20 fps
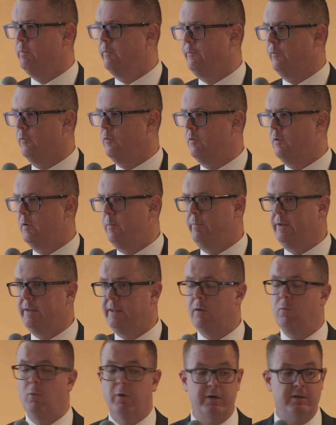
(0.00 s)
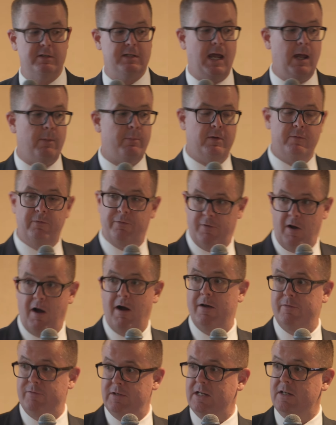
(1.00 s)
before, but they want it to happen
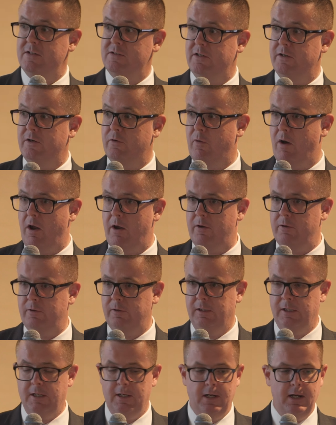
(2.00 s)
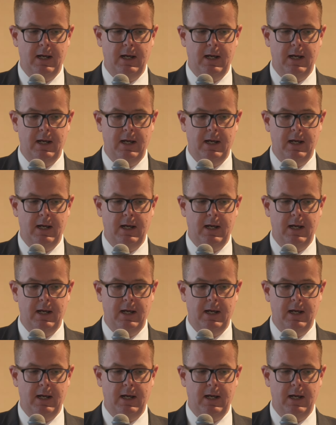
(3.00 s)
5 years in a row.